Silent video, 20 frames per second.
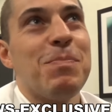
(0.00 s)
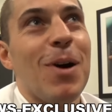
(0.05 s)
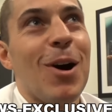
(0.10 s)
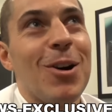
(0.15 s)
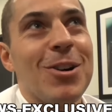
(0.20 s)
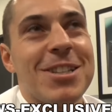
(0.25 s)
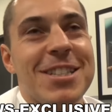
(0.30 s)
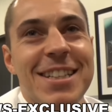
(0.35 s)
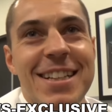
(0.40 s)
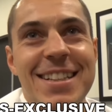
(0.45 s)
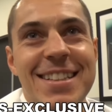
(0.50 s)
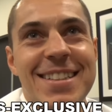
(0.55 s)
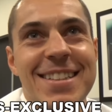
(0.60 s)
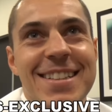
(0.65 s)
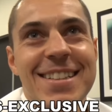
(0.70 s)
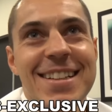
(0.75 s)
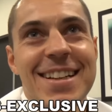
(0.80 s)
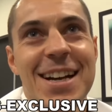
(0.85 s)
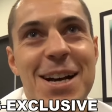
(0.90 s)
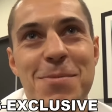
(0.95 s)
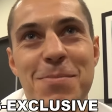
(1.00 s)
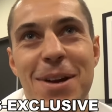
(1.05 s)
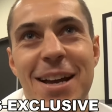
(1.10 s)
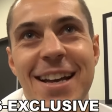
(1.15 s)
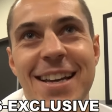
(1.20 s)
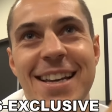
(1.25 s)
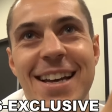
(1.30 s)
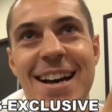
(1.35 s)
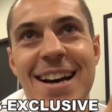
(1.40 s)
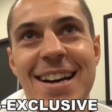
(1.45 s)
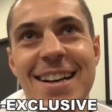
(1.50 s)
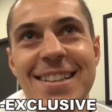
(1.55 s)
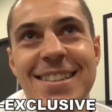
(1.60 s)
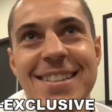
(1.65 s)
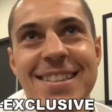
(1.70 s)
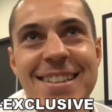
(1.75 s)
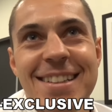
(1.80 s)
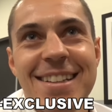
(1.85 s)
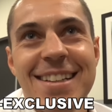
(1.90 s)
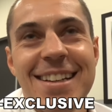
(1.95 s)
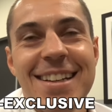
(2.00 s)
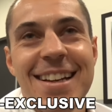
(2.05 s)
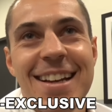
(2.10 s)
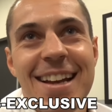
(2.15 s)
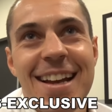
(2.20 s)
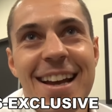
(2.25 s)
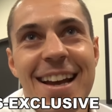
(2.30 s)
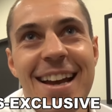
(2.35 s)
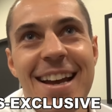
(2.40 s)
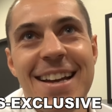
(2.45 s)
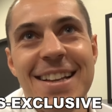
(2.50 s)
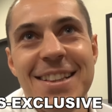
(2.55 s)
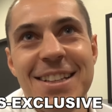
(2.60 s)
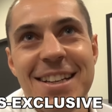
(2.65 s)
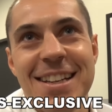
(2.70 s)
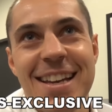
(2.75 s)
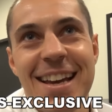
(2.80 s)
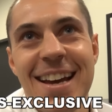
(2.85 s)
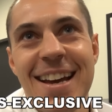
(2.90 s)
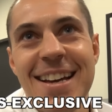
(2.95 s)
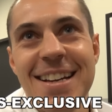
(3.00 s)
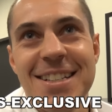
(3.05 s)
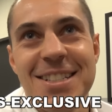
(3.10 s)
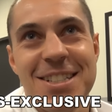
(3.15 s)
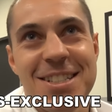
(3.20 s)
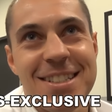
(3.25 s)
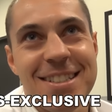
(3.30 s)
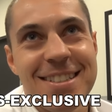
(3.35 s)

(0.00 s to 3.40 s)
boxing, American, in the cage,